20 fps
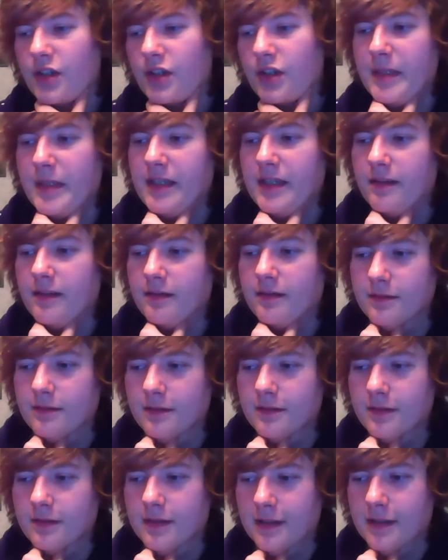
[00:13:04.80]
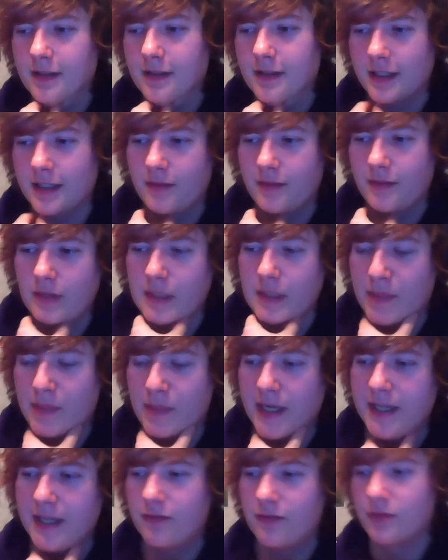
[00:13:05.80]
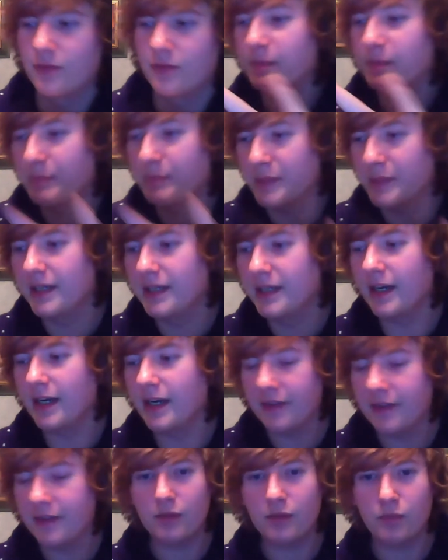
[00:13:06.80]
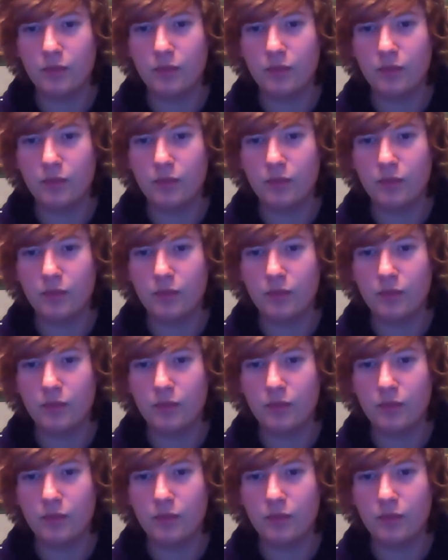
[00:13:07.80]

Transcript: I mean, I didn't really pay for it, but I think